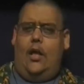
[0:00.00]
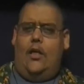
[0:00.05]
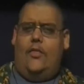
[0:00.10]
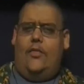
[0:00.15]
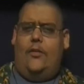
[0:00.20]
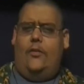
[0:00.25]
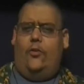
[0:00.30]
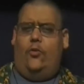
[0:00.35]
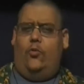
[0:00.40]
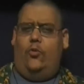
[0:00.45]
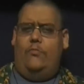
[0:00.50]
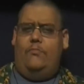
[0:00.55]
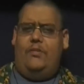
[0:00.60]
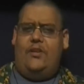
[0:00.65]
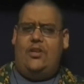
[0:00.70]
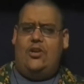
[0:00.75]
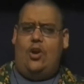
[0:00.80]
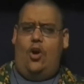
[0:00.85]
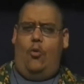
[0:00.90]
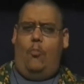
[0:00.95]
then there would
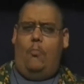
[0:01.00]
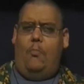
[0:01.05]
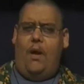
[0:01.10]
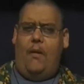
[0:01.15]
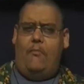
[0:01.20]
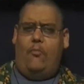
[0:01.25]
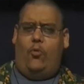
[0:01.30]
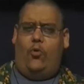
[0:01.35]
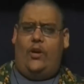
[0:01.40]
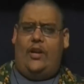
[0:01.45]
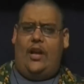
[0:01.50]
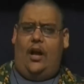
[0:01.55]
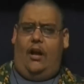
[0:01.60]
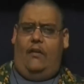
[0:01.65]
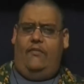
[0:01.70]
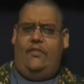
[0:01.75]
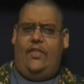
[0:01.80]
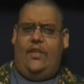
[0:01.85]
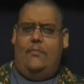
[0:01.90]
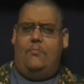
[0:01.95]
be no memory
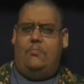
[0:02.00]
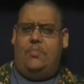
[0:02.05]
of them